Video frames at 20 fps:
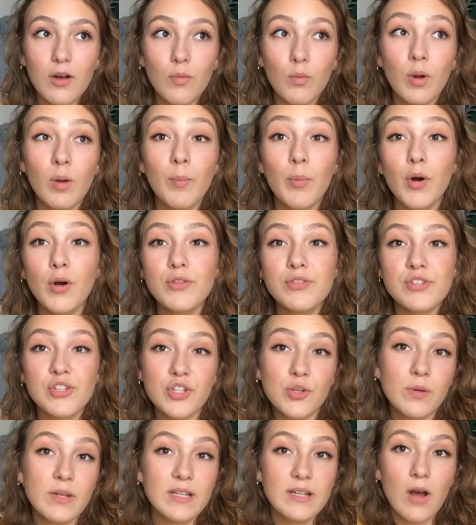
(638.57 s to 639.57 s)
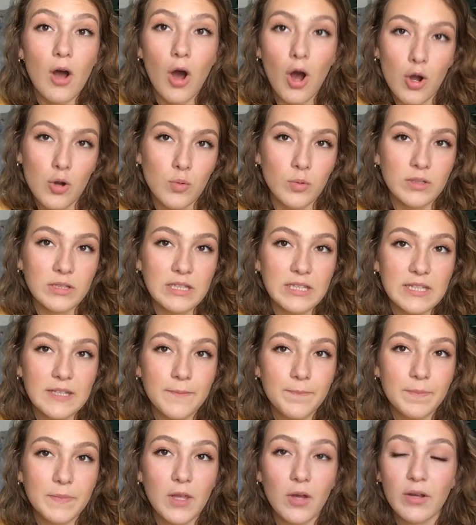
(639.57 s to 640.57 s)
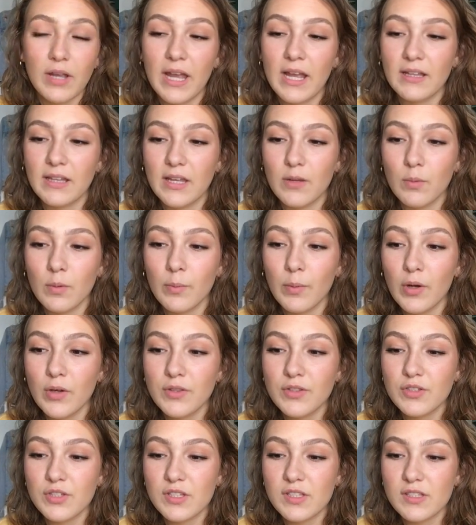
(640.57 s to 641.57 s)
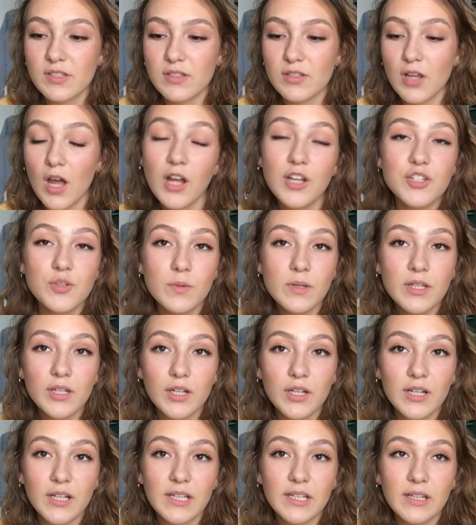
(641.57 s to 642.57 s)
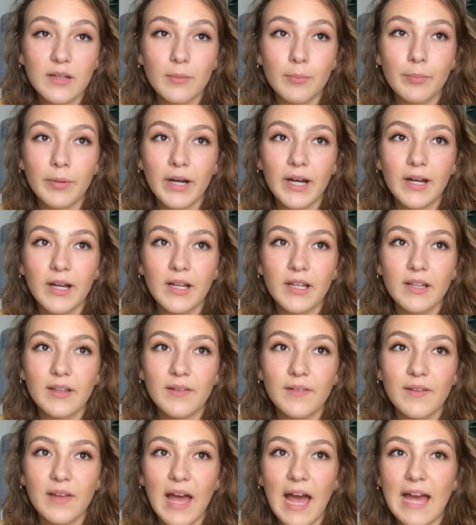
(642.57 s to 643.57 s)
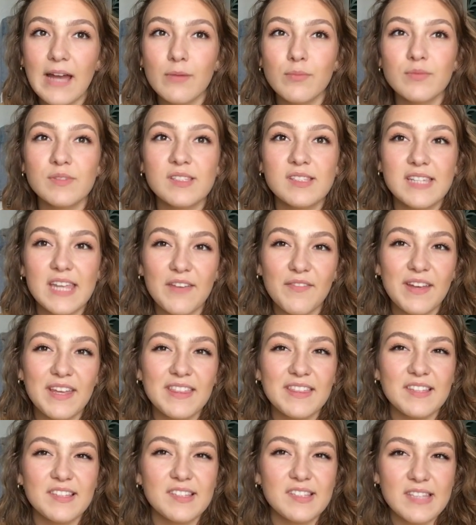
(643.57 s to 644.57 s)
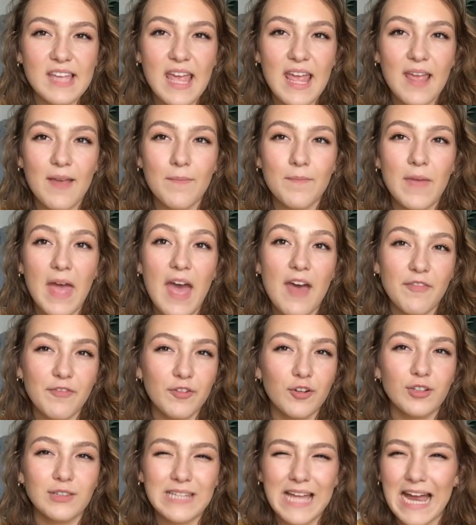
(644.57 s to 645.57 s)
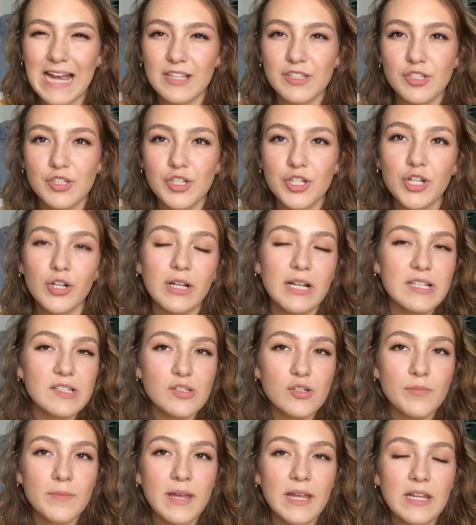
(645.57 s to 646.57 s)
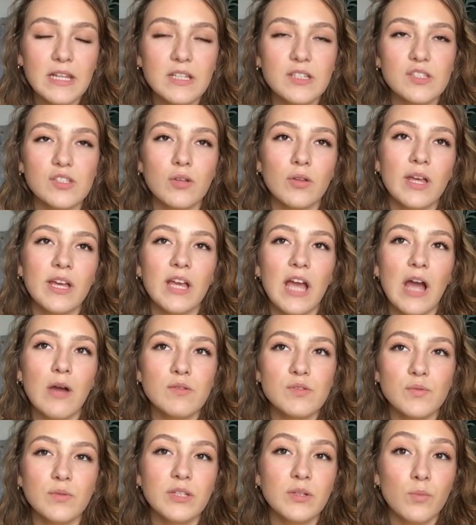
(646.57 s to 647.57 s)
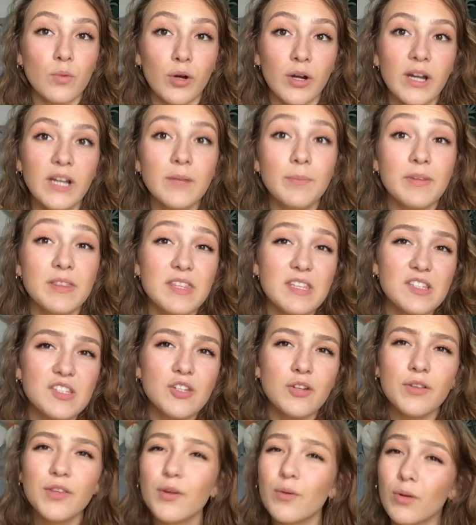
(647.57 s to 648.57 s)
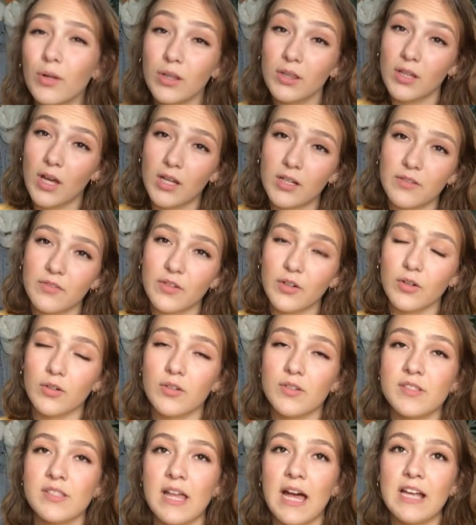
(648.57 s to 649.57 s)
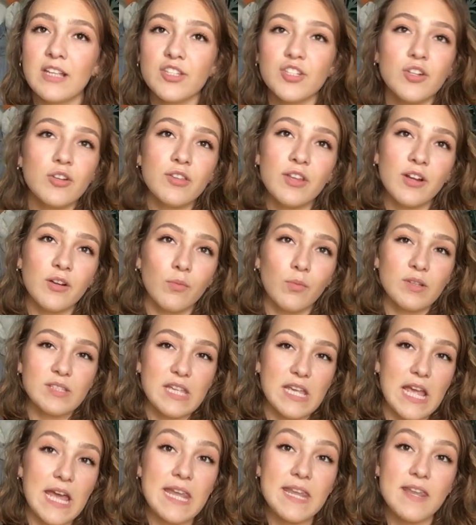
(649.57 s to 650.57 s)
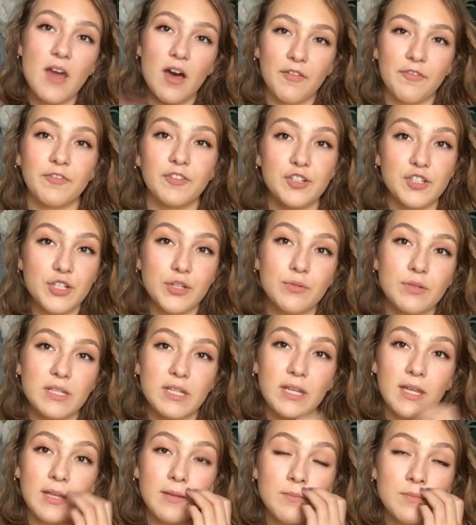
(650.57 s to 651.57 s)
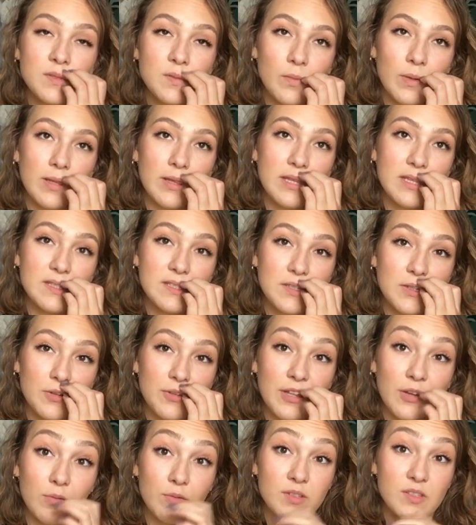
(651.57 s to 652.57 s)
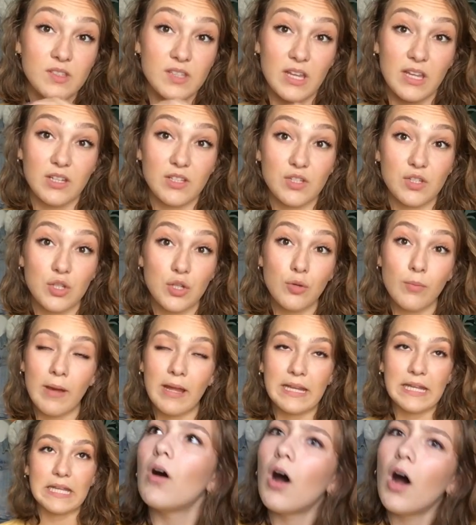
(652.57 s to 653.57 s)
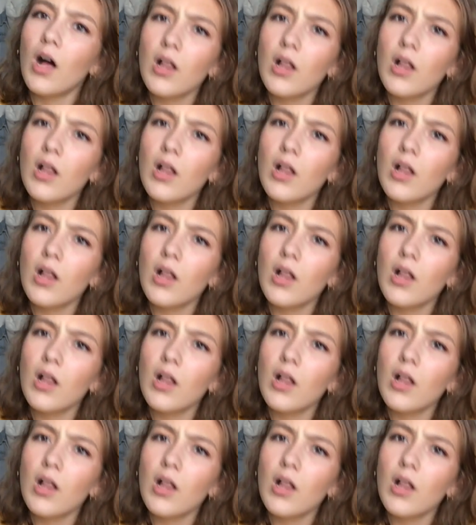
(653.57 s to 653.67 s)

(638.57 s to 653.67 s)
We're both doing awkwardly, okay? Like we're both just not doing good, but I was giving the same effort last year and I still made it, so like I wasn't really worried. But this year there were a lot of girls. Last year there was like enough for two teams, when this year there was like too many.